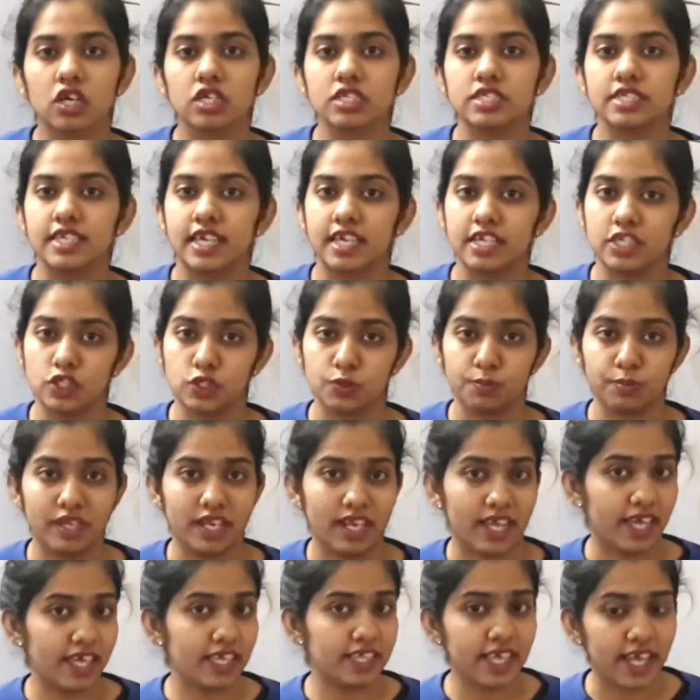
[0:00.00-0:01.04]
said to be
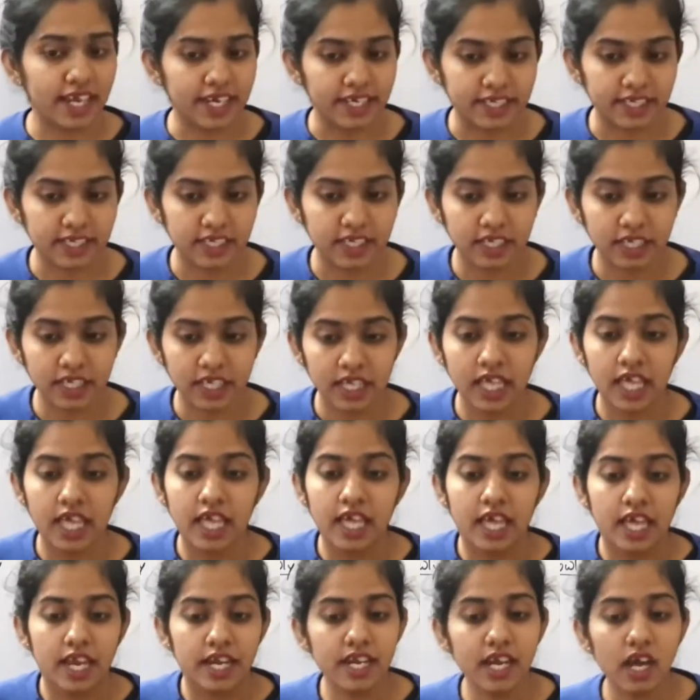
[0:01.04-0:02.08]
like that.
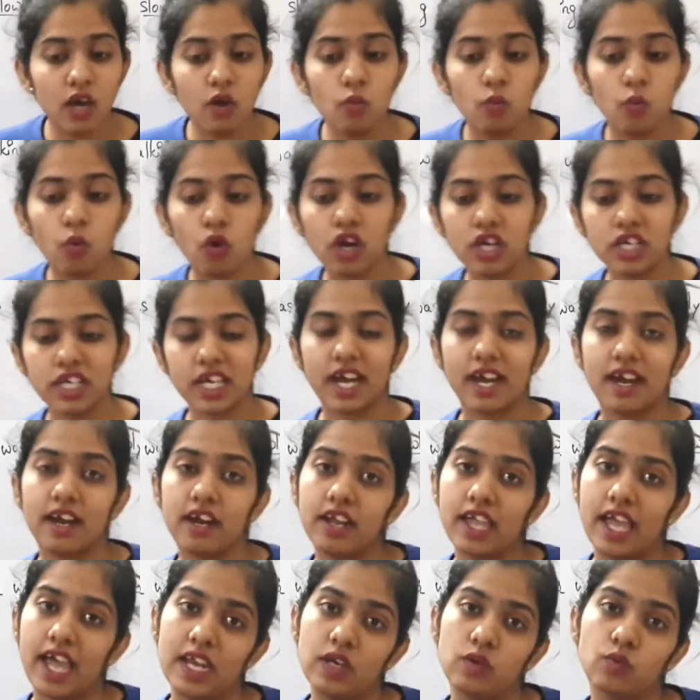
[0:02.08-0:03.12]
Now, what are
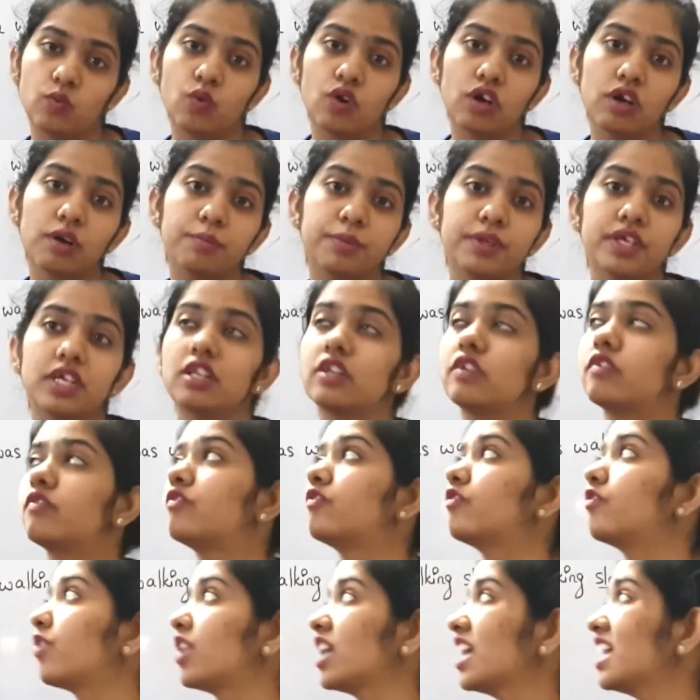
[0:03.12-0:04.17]
adverbial
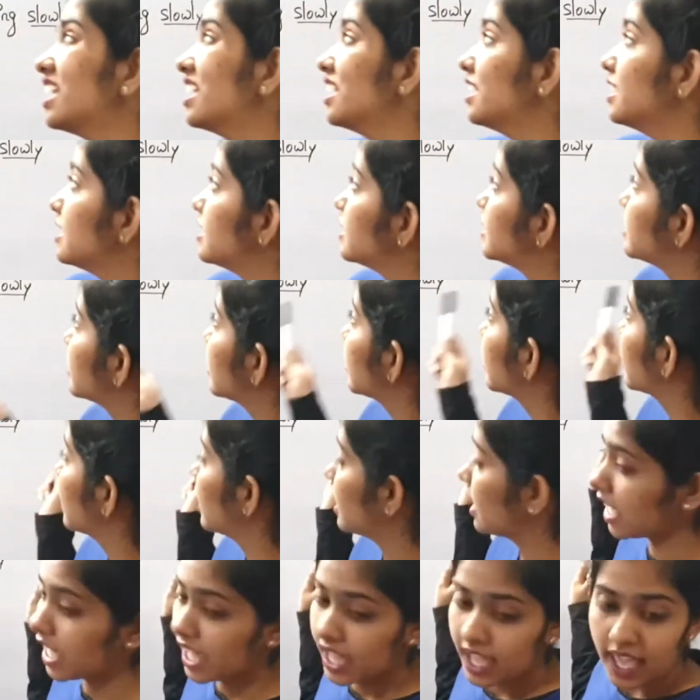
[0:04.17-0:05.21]
phrase?
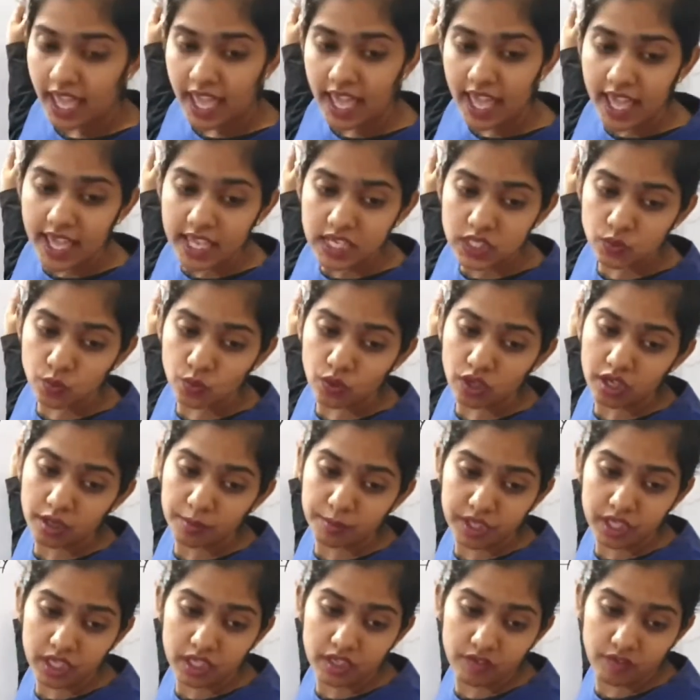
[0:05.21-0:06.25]

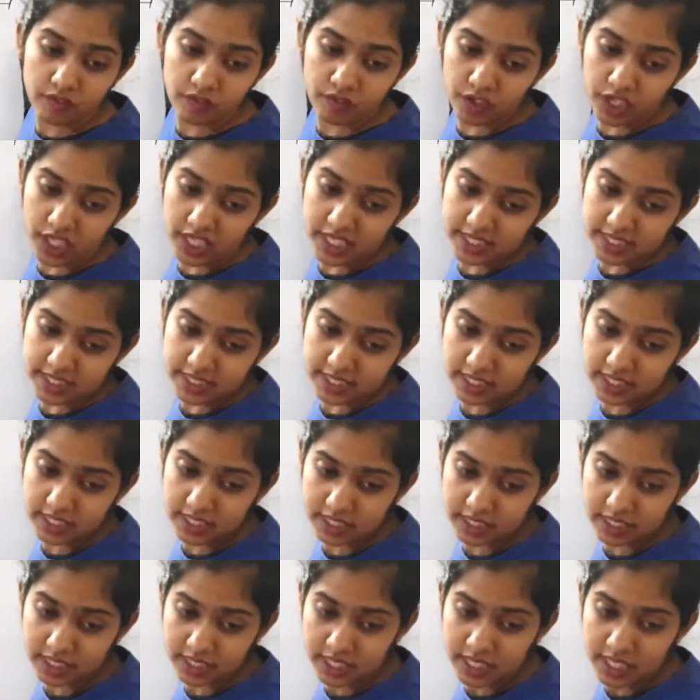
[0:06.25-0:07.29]
Adverbial phrase.
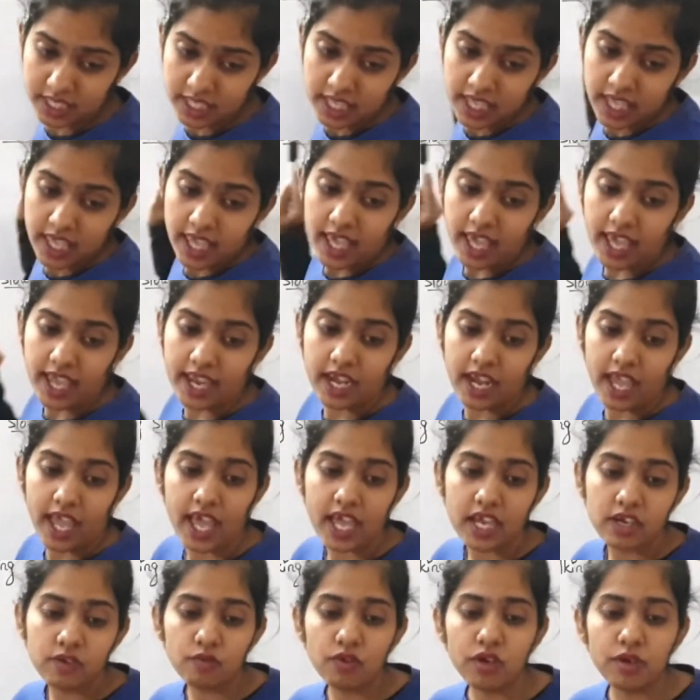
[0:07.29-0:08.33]
An
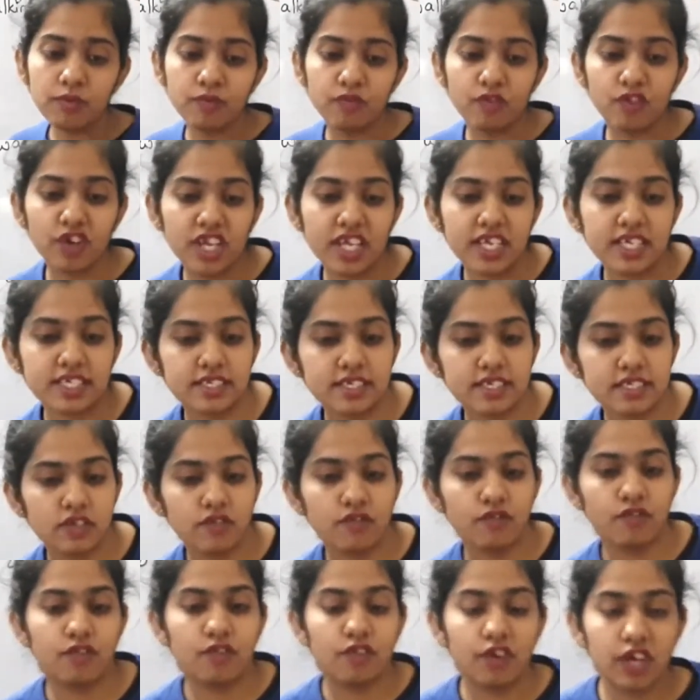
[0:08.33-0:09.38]
adverb phrase is
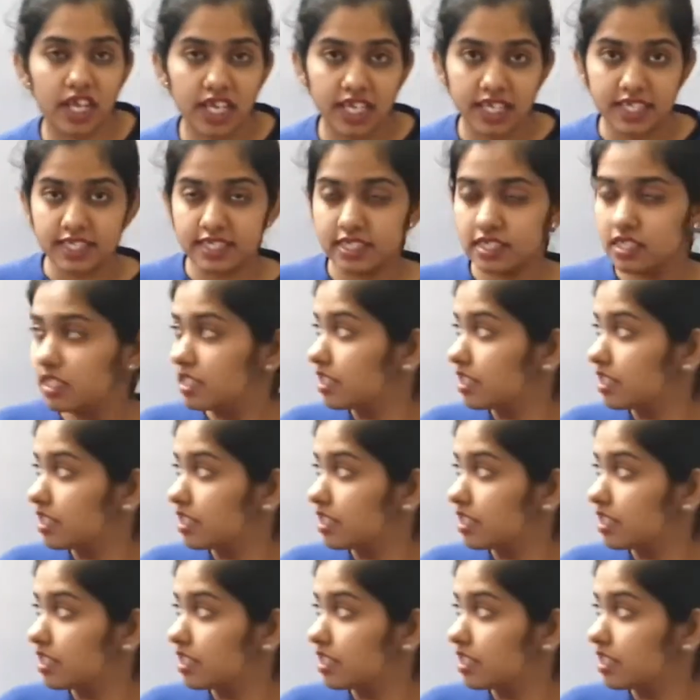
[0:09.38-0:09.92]
a phrase